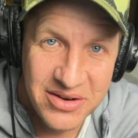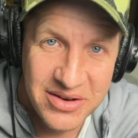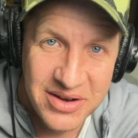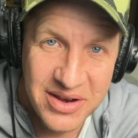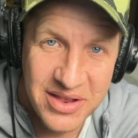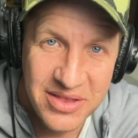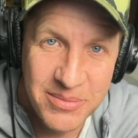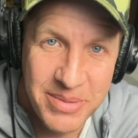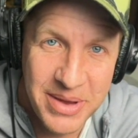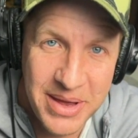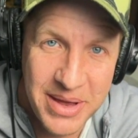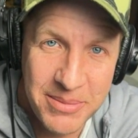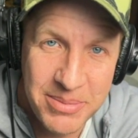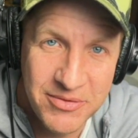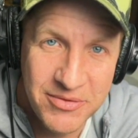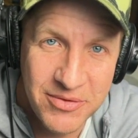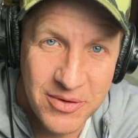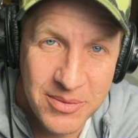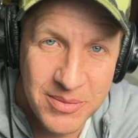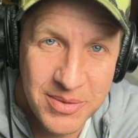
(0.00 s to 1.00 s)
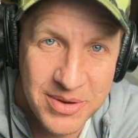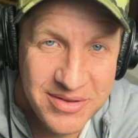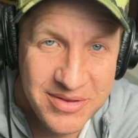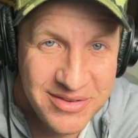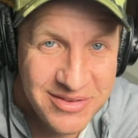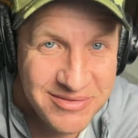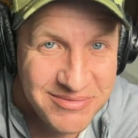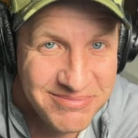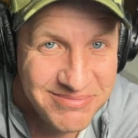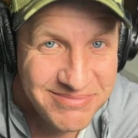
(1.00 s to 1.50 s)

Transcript: bad performance.